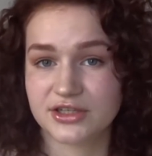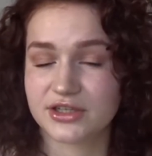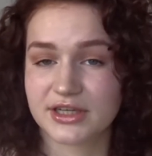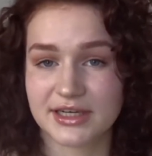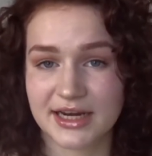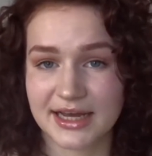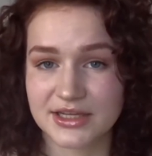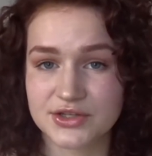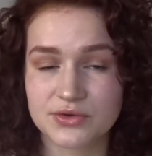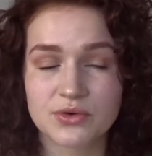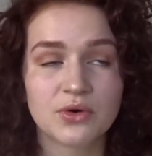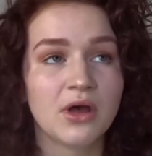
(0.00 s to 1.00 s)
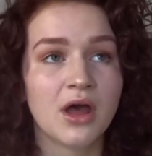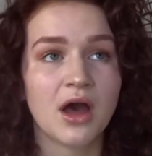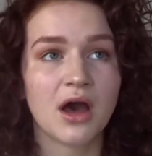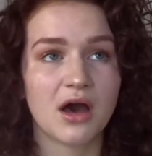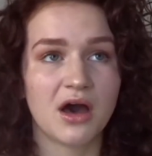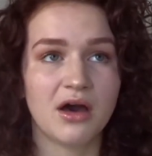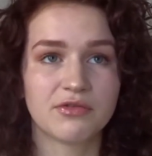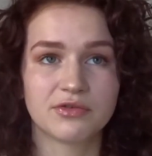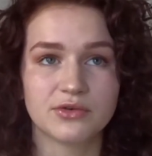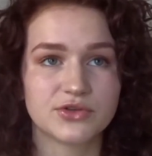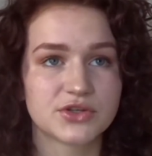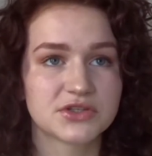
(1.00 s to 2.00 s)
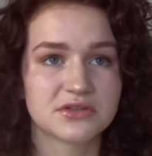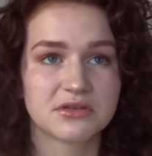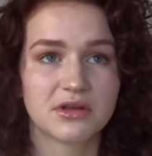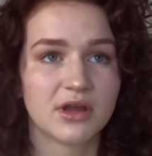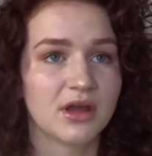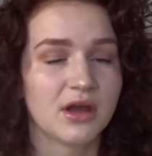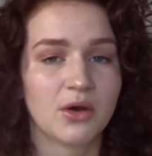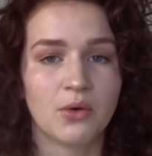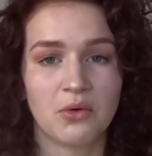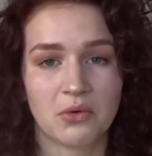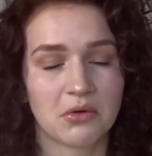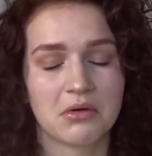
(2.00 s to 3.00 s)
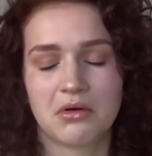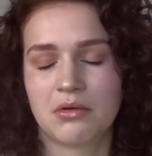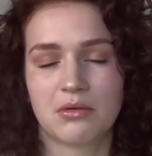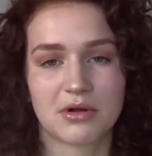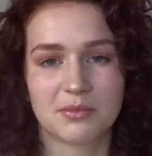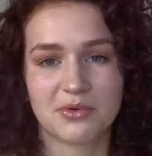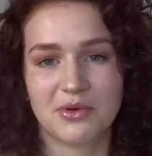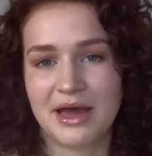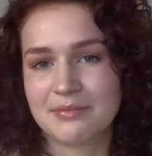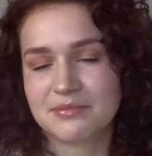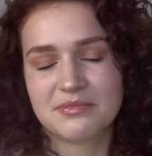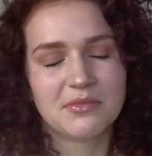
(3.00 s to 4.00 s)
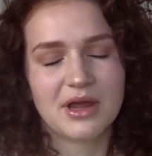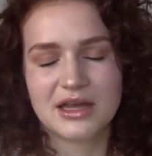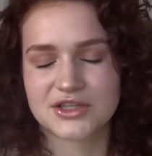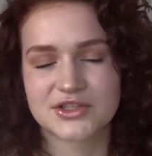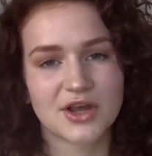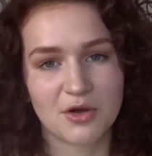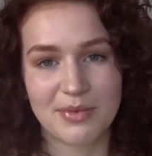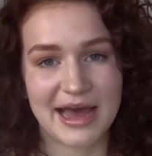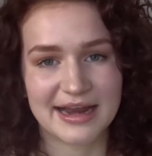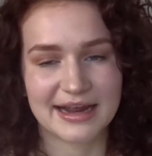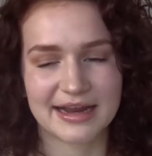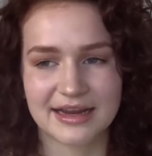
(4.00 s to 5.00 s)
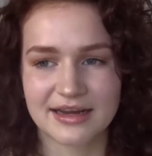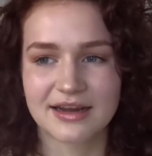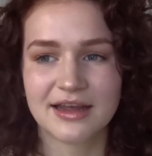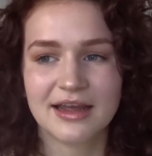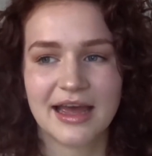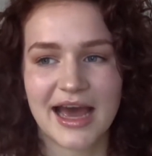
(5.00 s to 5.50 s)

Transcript: I took it in high school, awful, just hor horrible. I'm so bad at it.